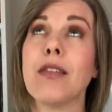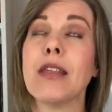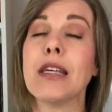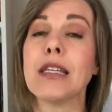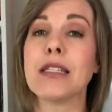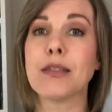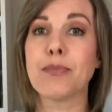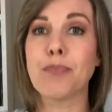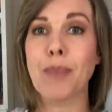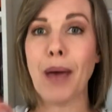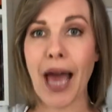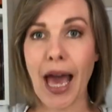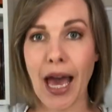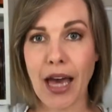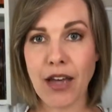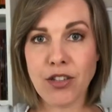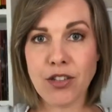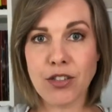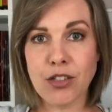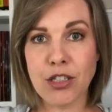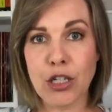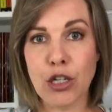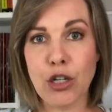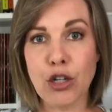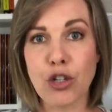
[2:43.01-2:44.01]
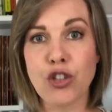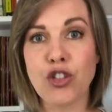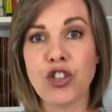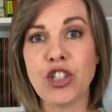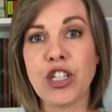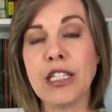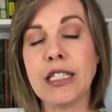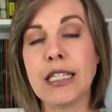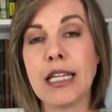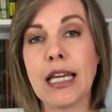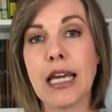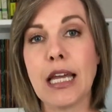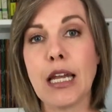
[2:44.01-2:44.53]
This past year
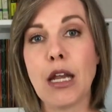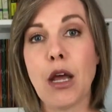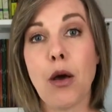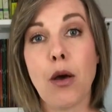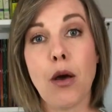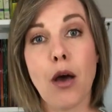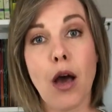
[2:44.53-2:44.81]
she did